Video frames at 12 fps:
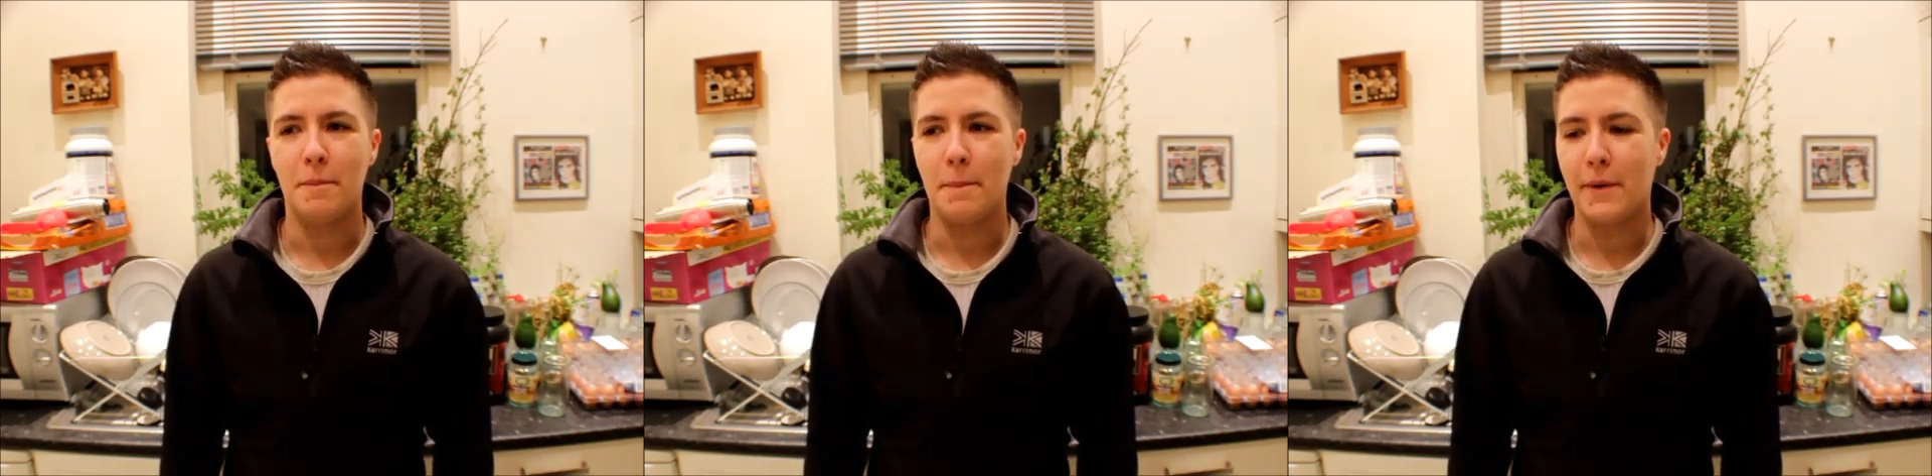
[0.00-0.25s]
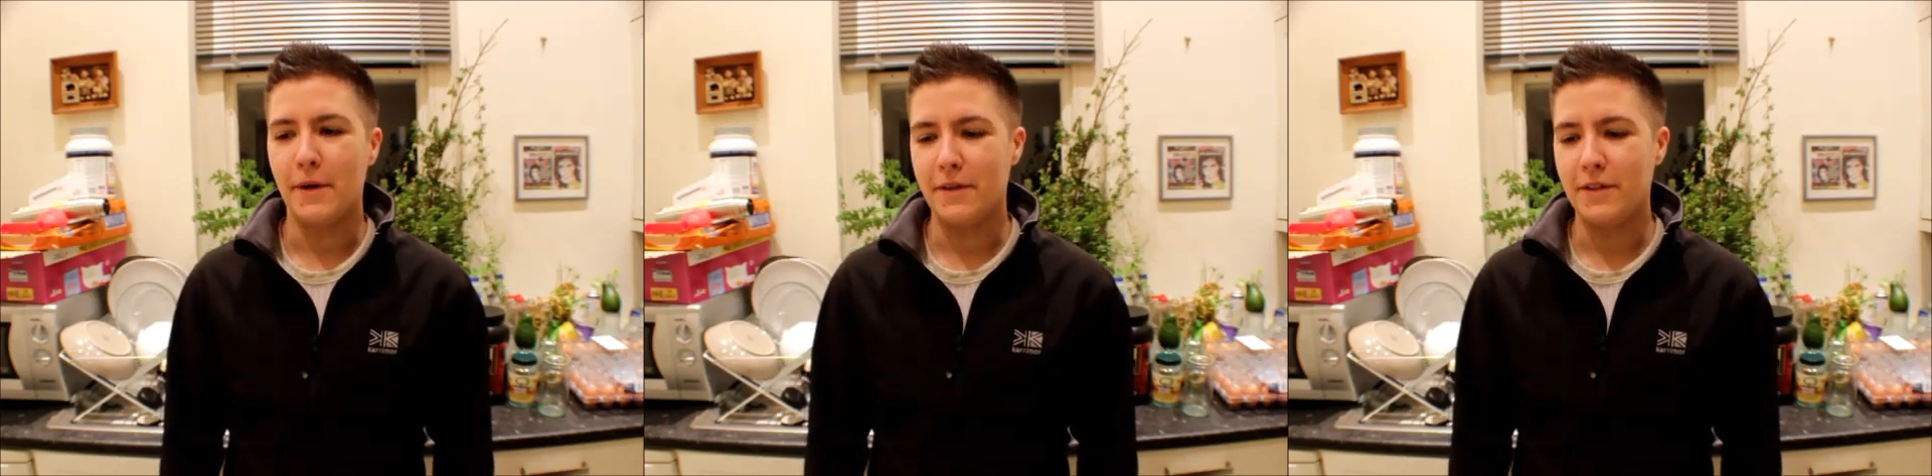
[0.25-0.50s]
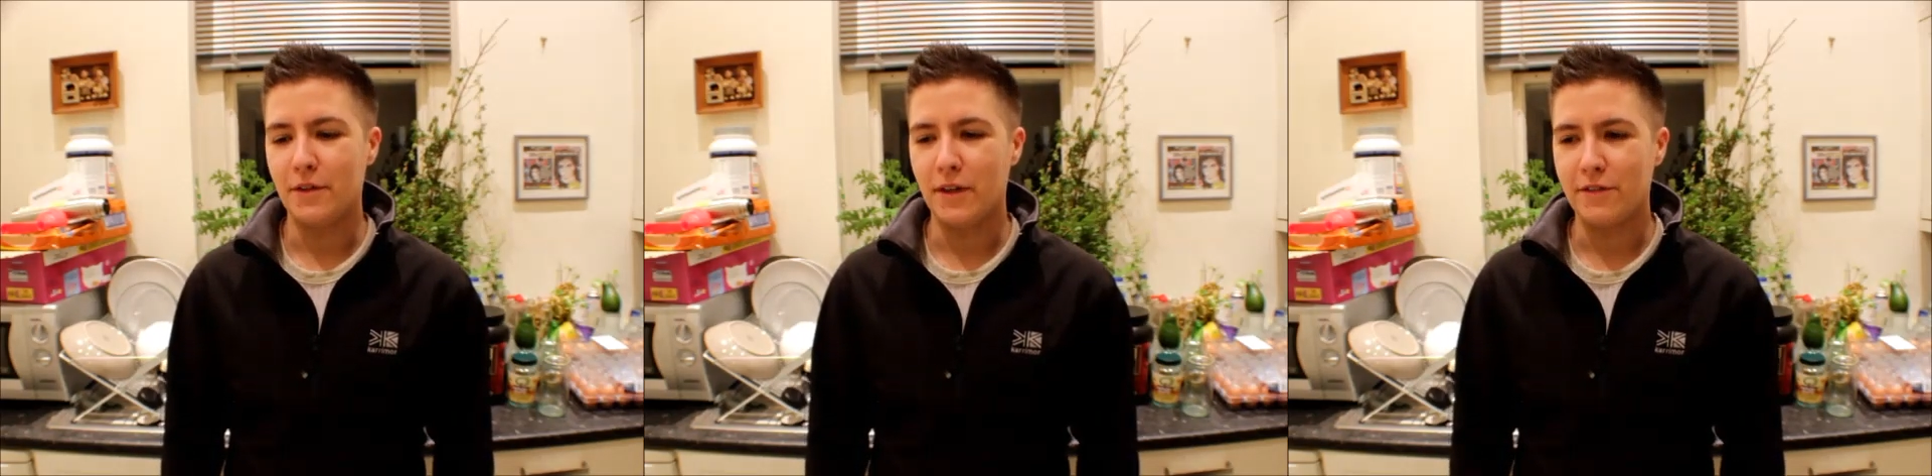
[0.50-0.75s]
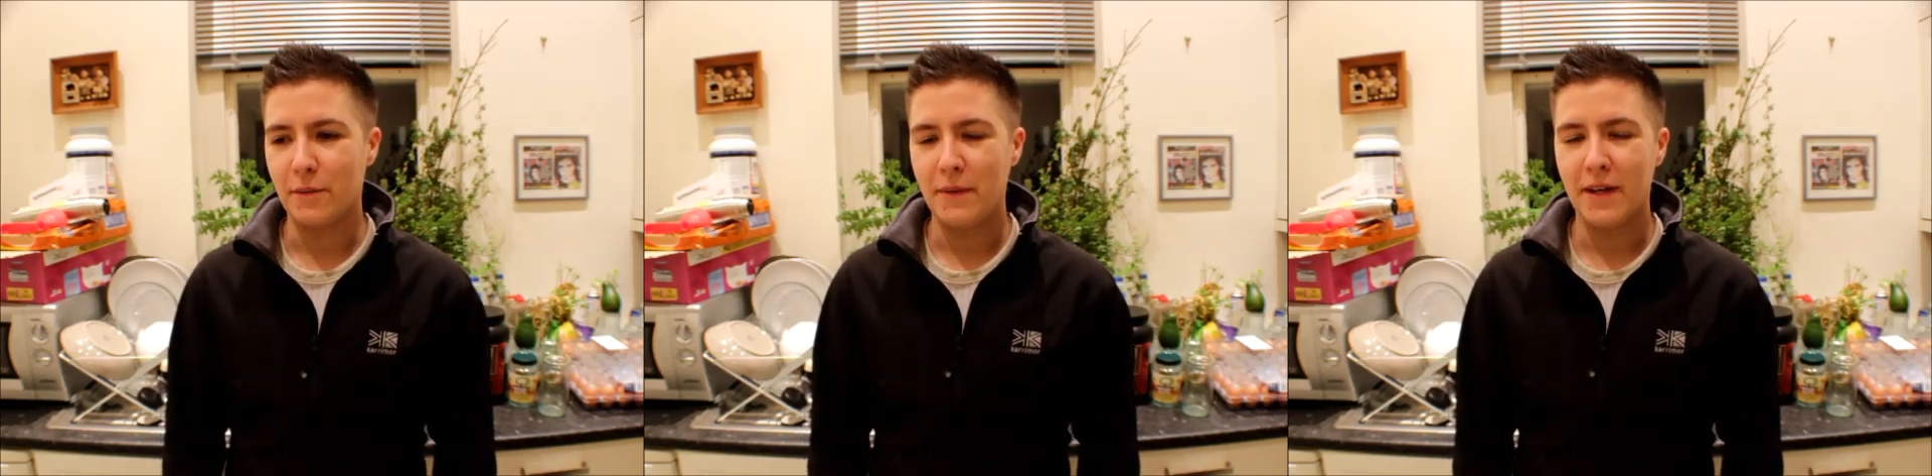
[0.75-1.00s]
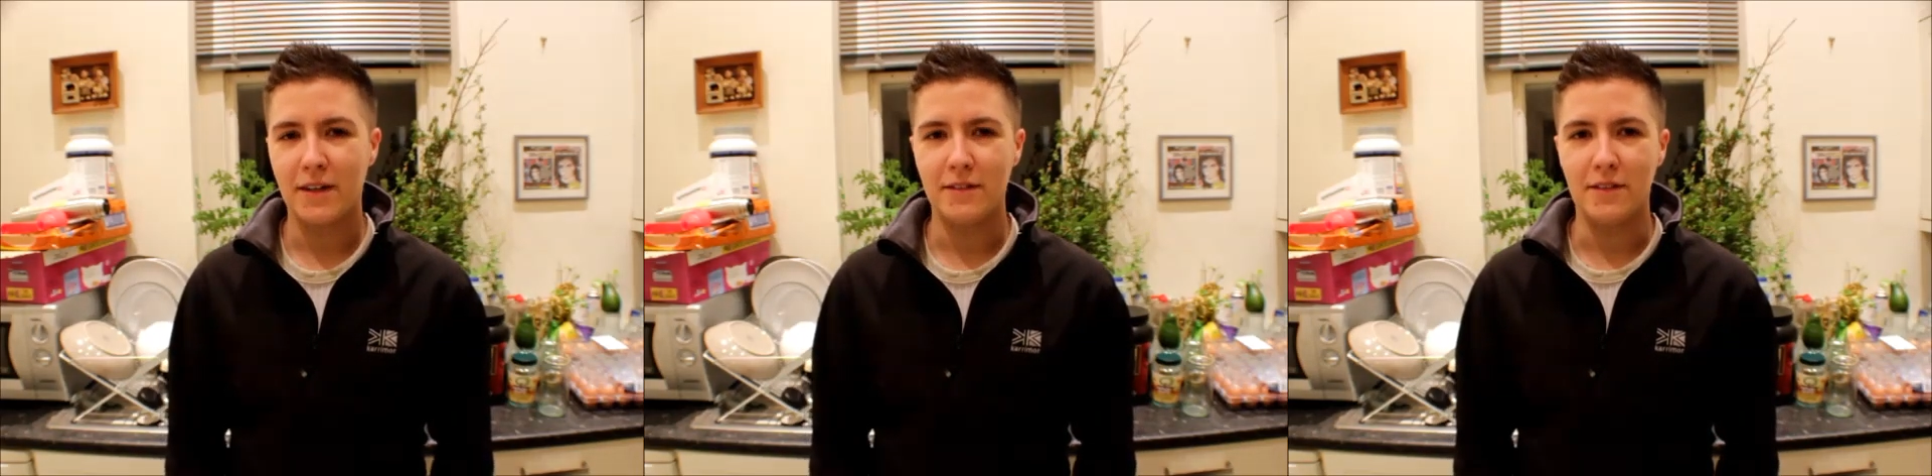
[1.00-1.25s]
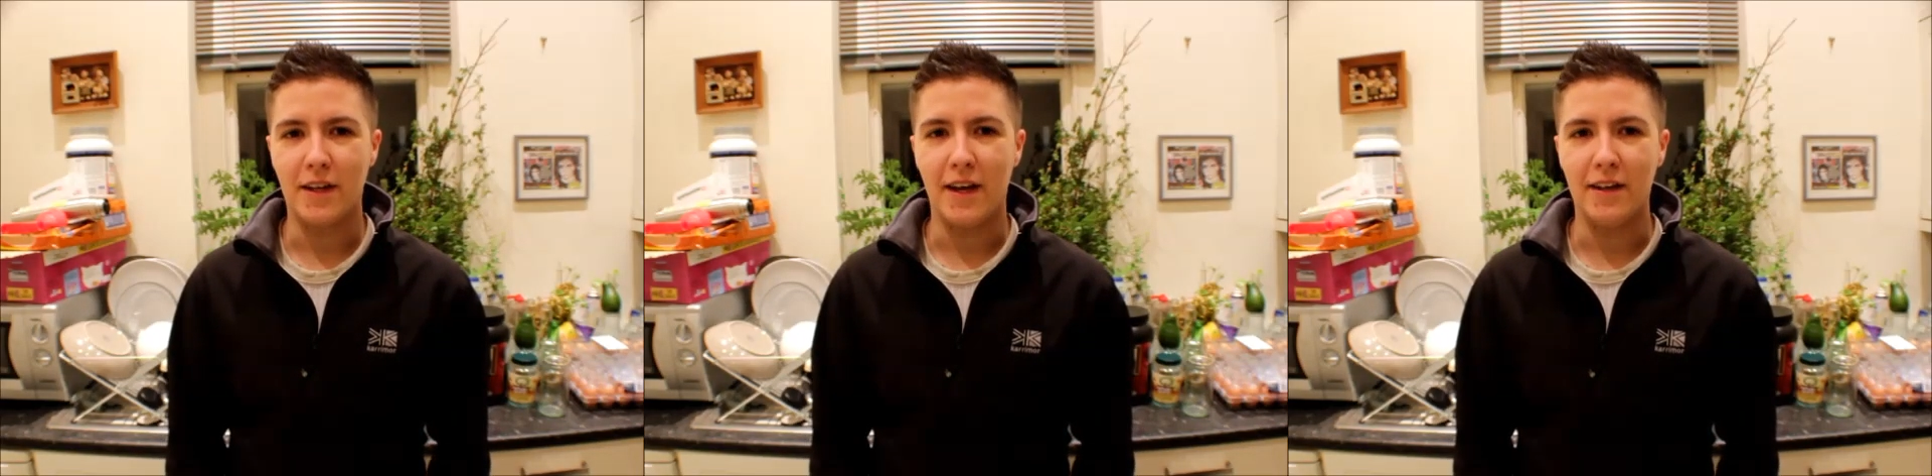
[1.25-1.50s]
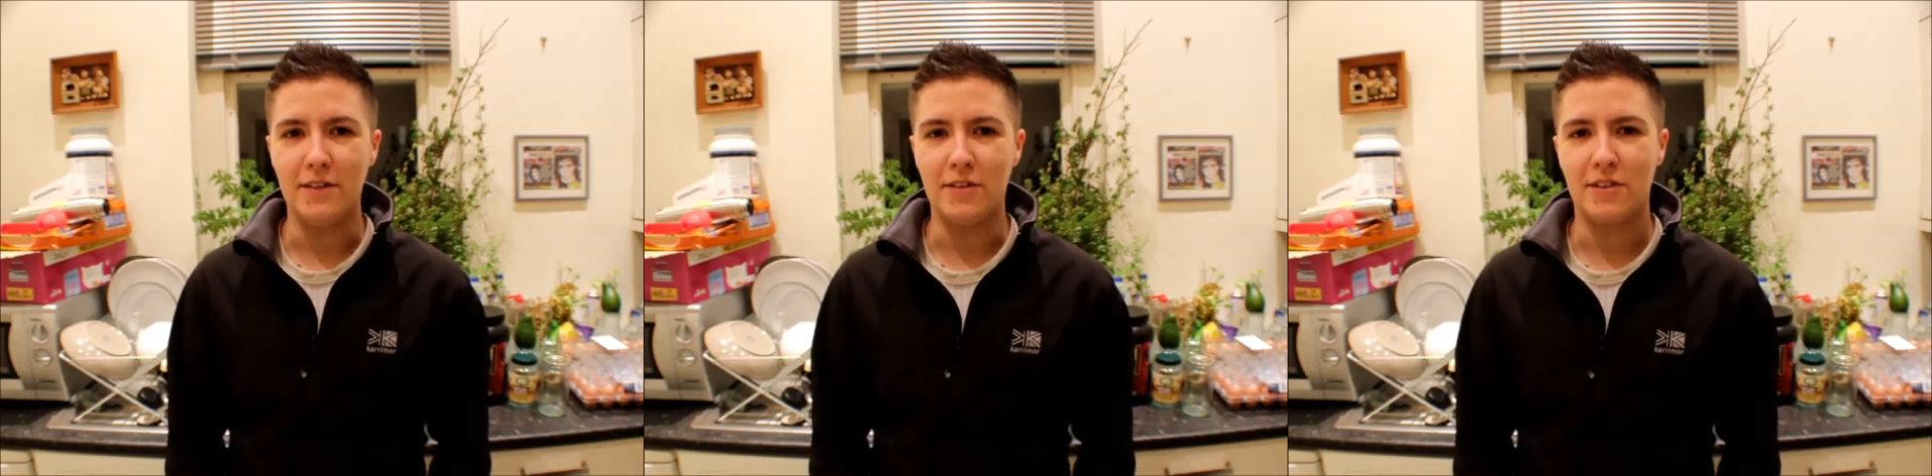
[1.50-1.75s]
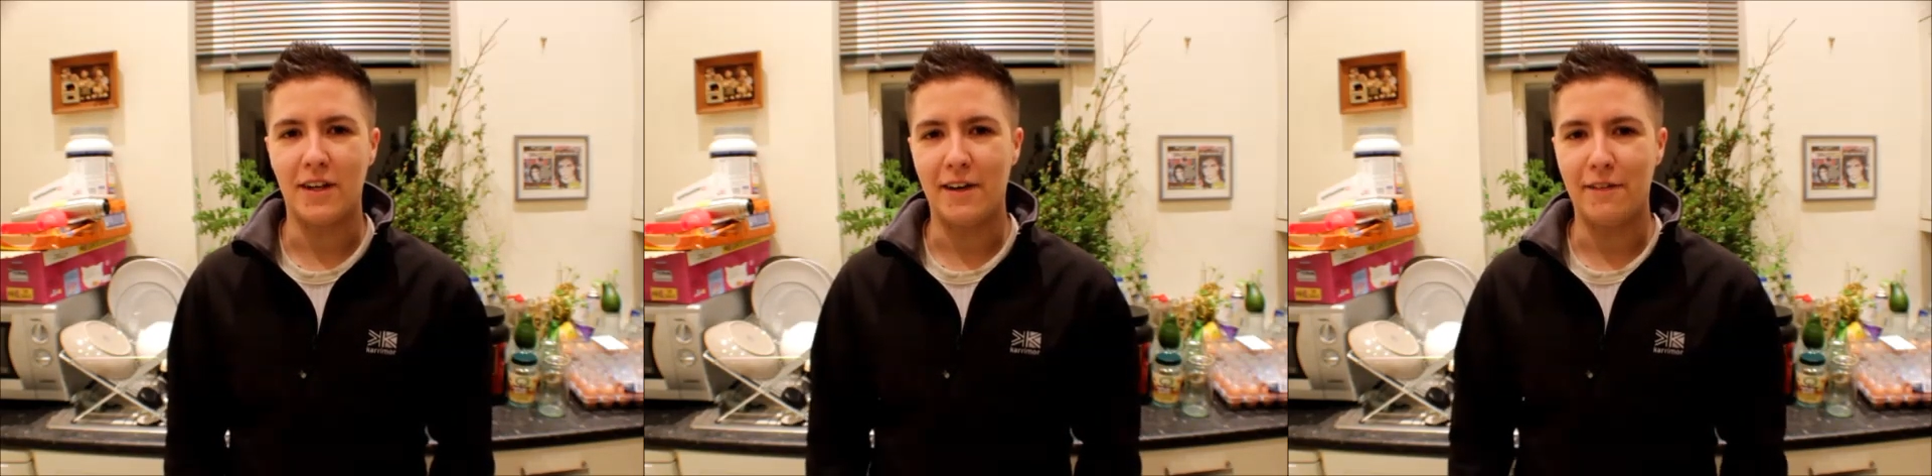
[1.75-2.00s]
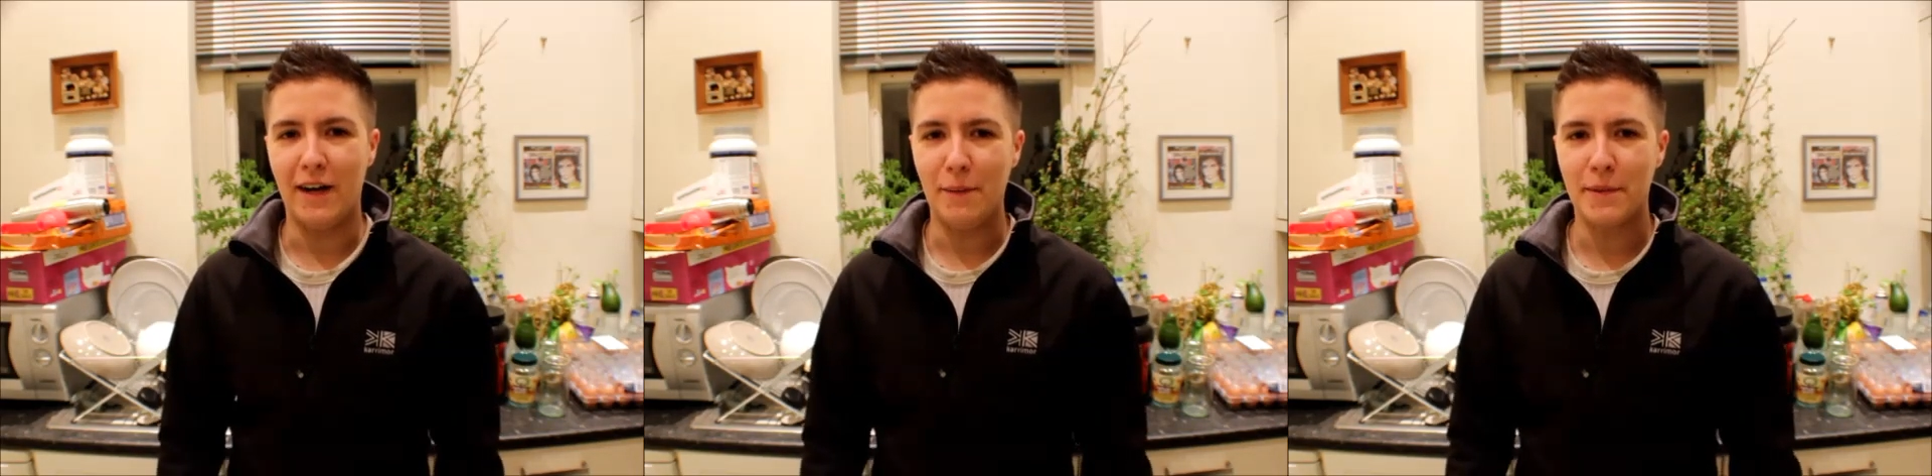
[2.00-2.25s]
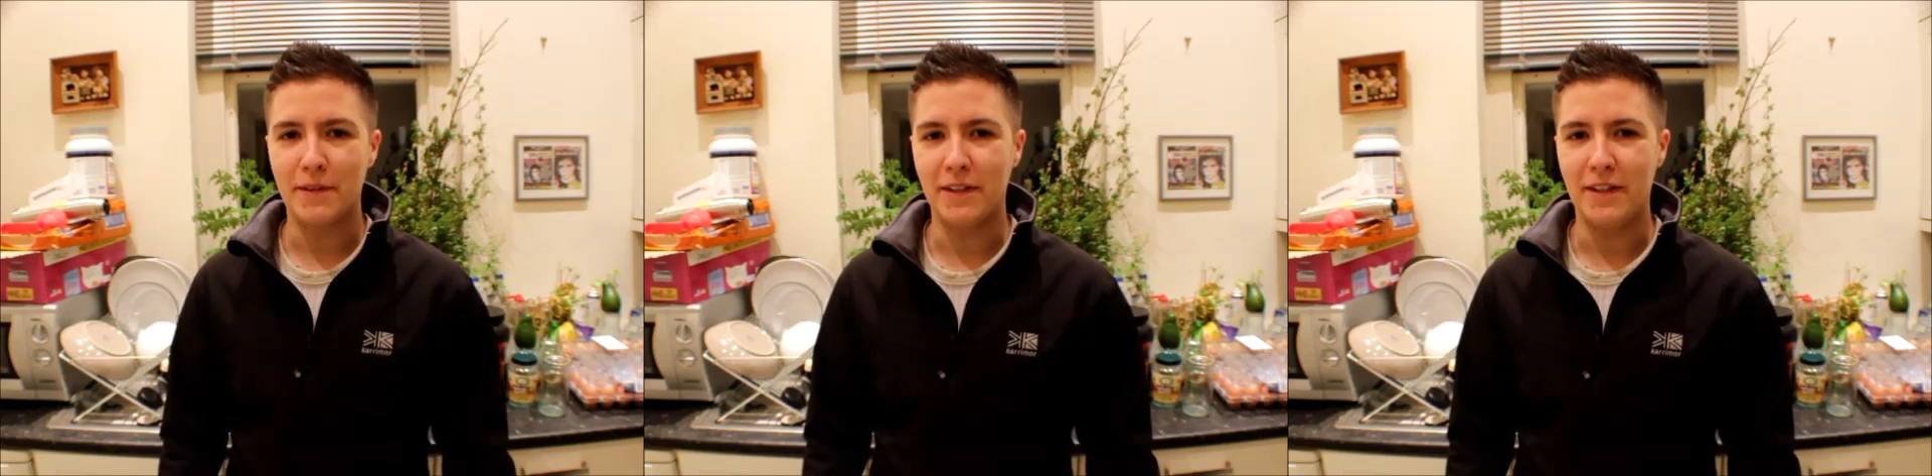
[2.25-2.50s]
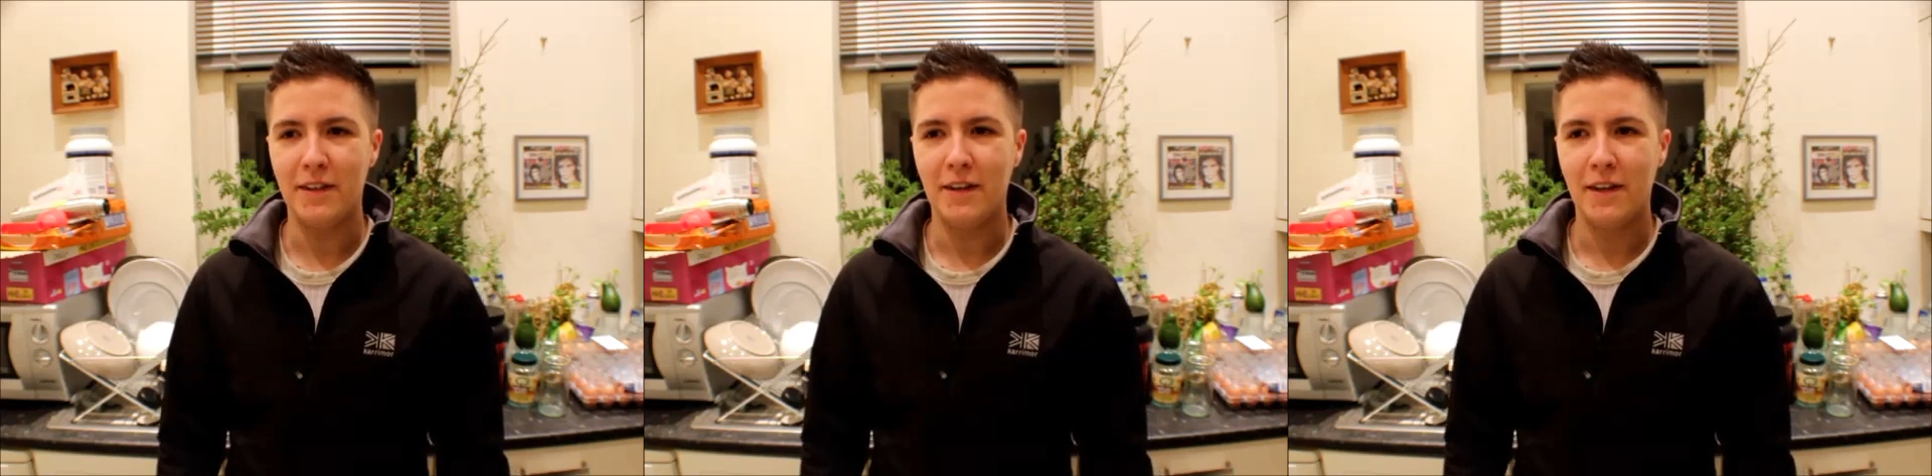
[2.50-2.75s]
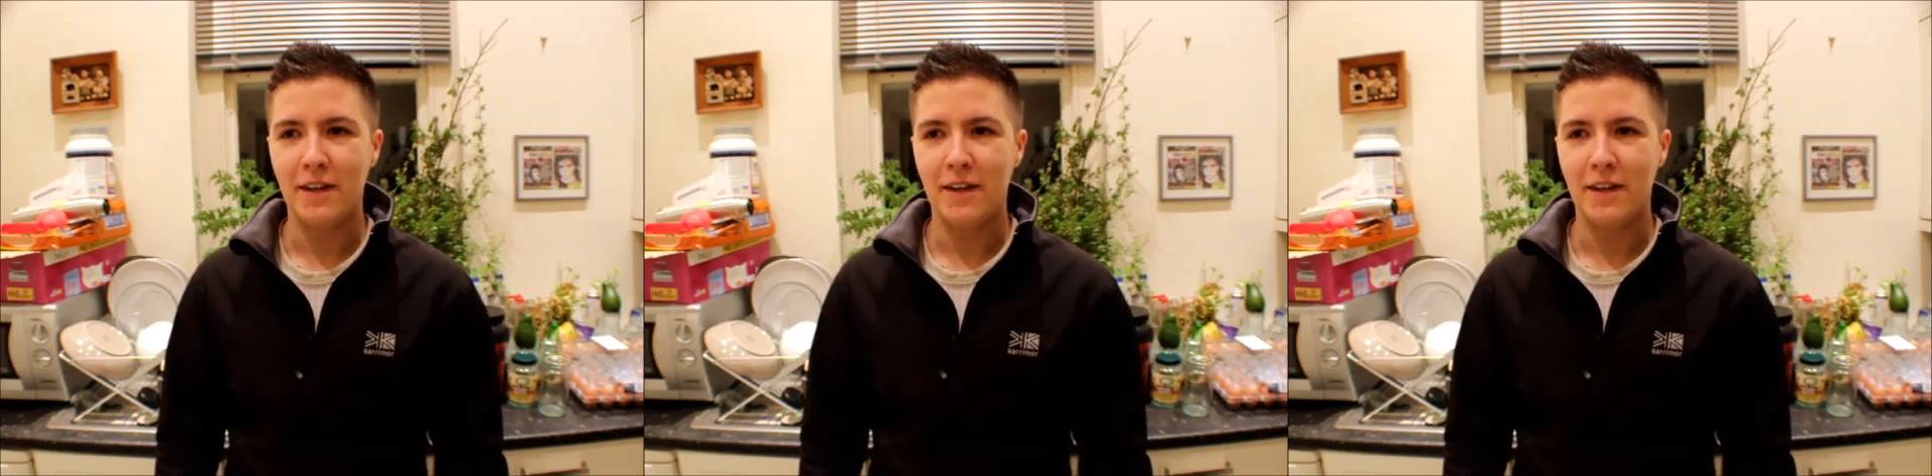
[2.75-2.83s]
But if I'm making gains that rapidly,